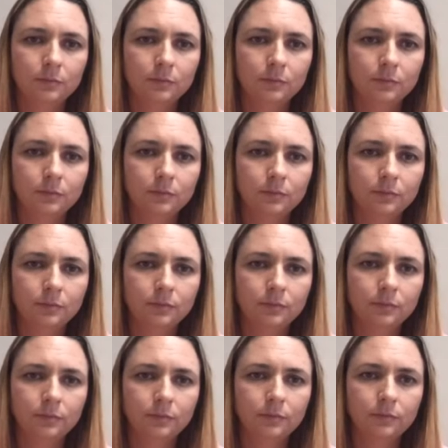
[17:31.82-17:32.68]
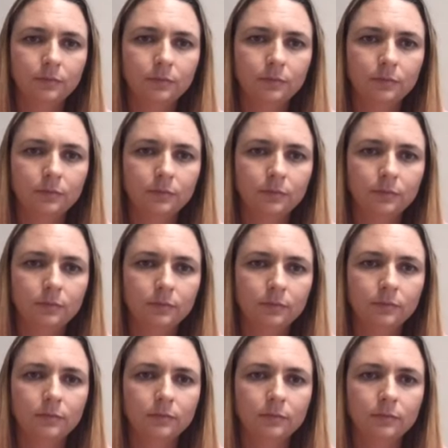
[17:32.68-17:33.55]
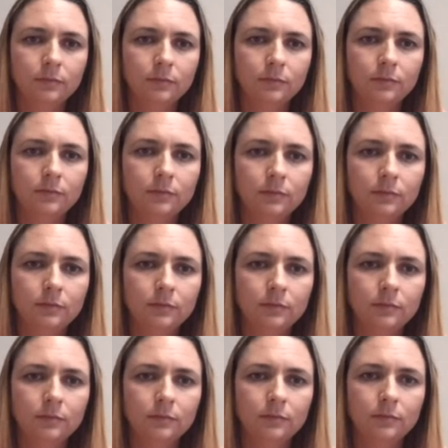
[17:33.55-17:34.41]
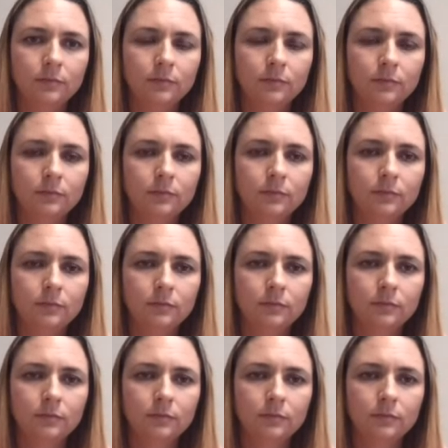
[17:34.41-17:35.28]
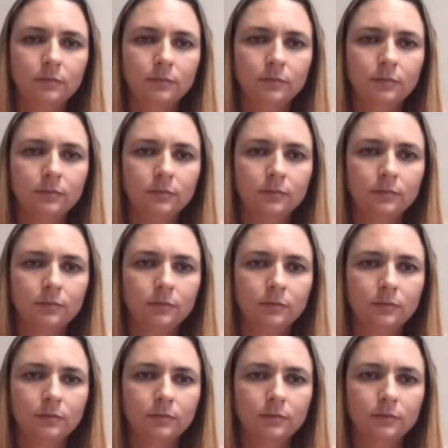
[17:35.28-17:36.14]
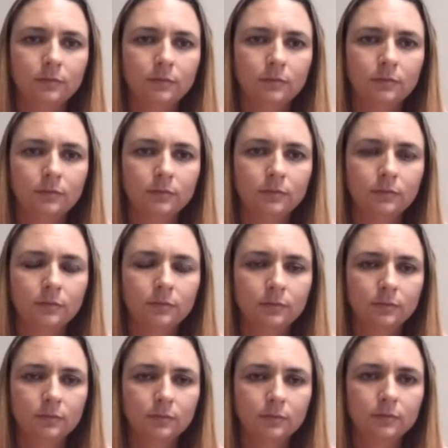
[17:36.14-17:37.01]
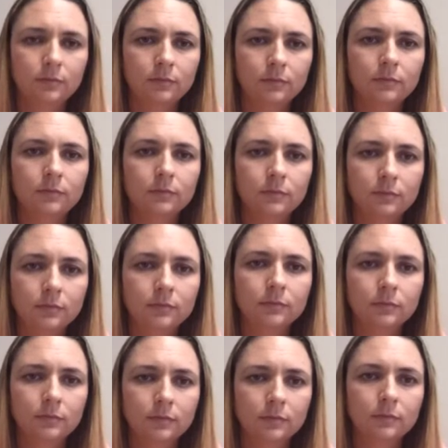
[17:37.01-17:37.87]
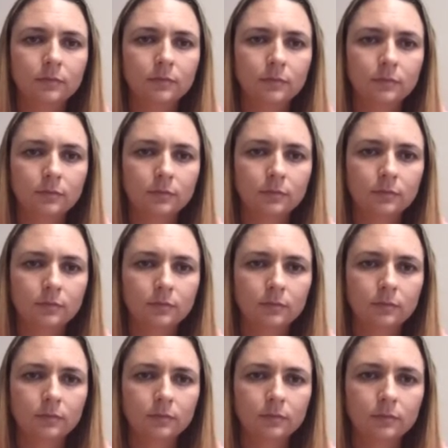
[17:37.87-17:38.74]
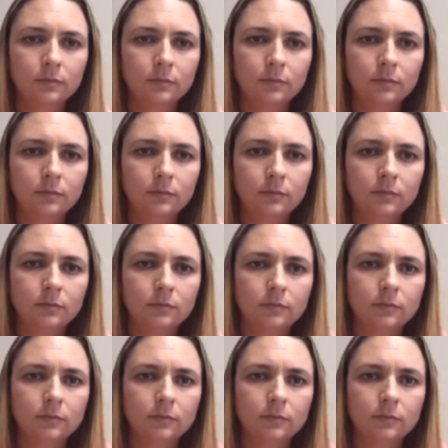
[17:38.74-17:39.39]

(silent)